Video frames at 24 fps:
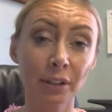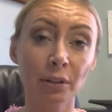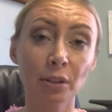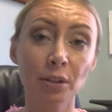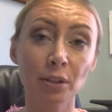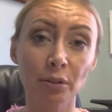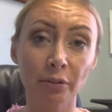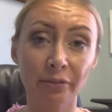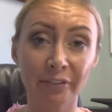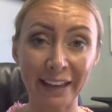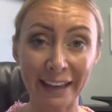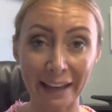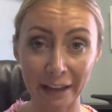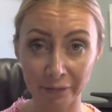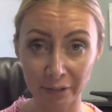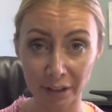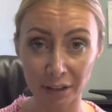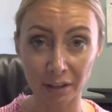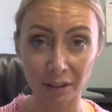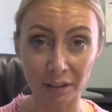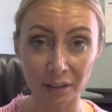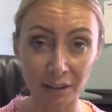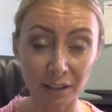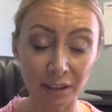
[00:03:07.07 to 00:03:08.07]
of
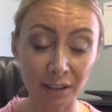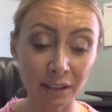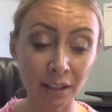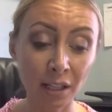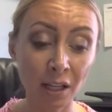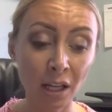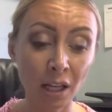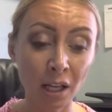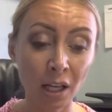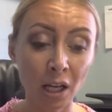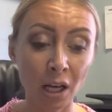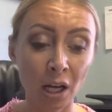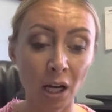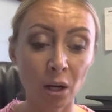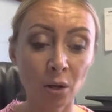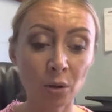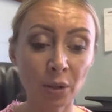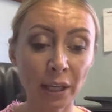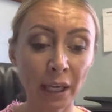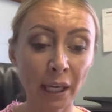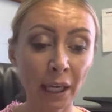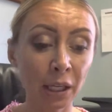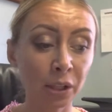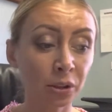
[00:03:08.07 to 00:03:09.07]
evidence.
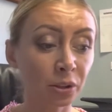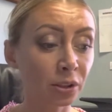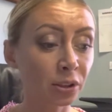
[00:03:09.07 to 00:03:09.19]
Okay,